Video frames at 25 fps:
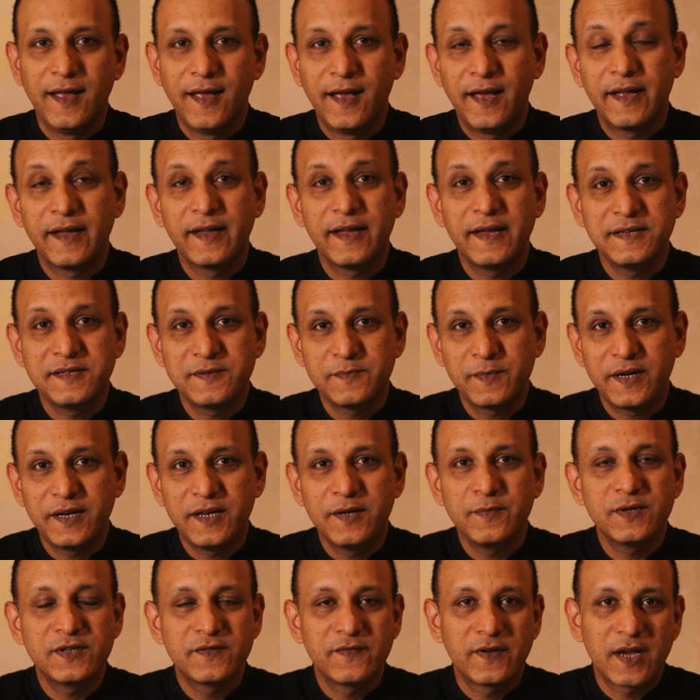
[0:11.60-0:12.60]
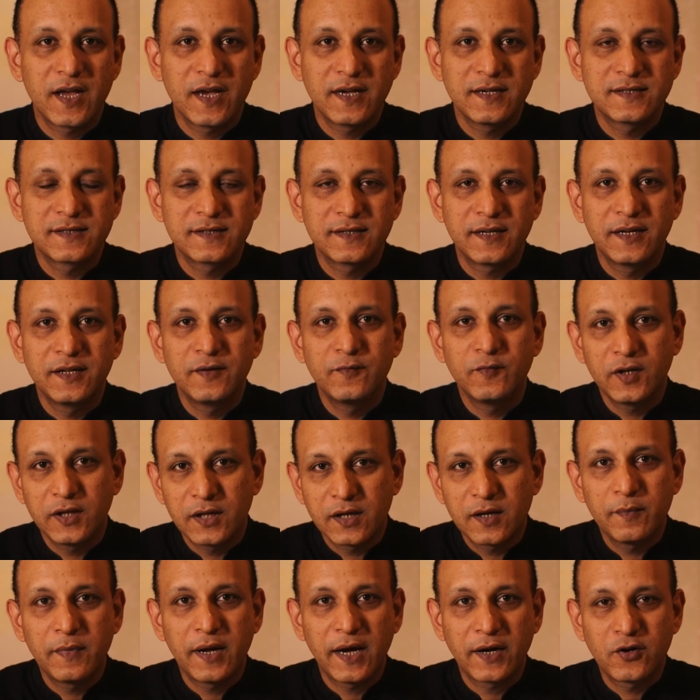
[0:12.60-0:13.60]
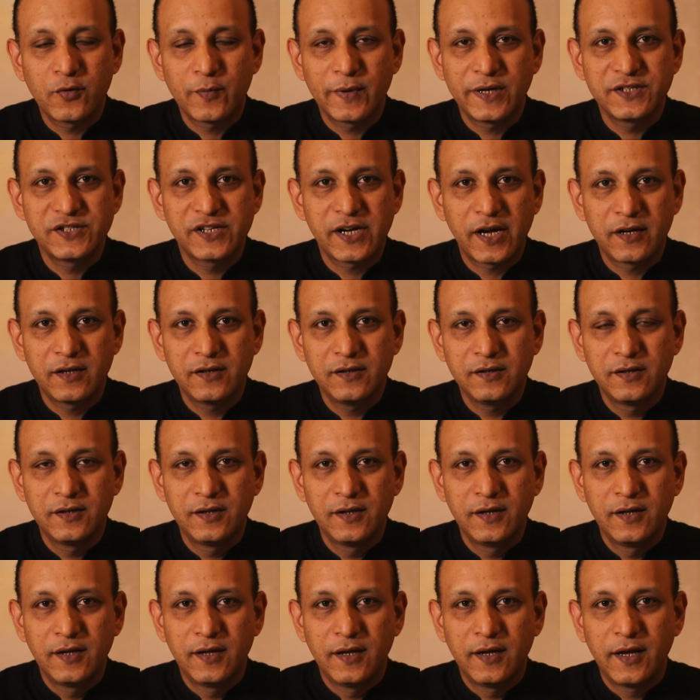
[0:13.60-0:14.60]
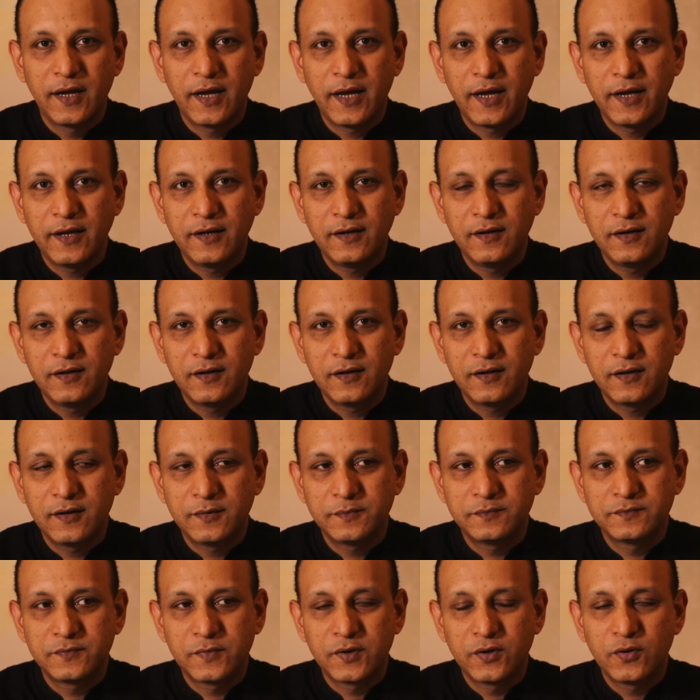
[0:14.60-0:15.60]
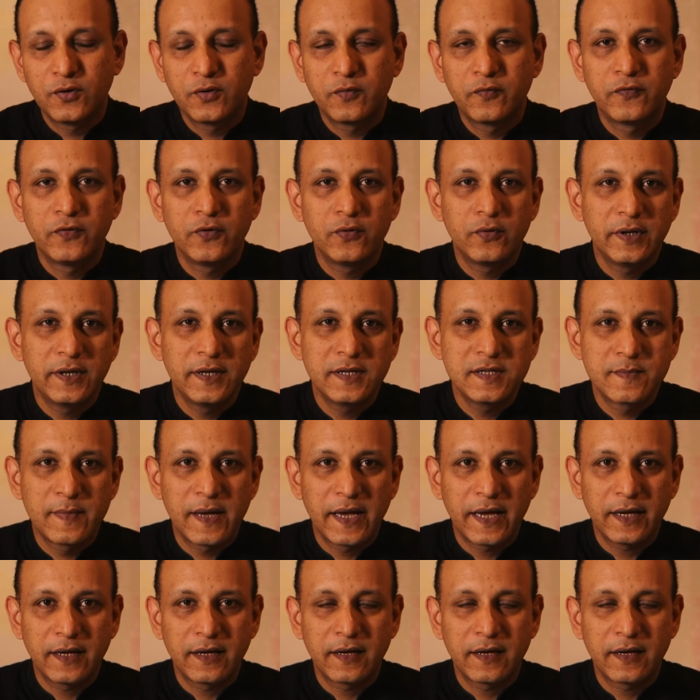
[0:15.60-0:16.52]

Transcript: Hi guys, my name is Vikas and welcome back to my channel. And a few days back